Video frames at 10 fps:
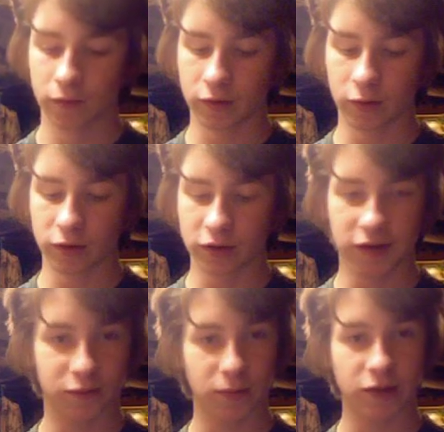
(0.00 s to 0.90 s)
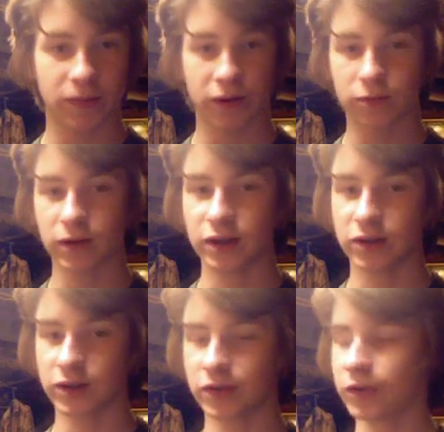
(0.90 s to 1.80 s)
so to achieve much better
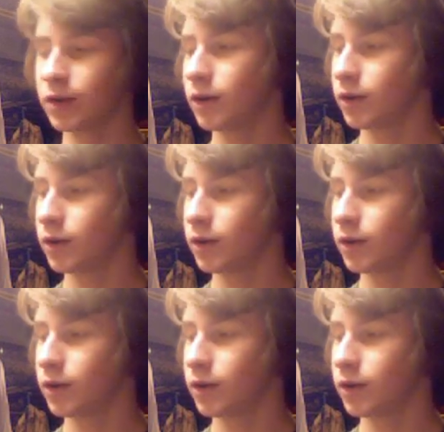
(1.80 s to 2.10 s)
ranges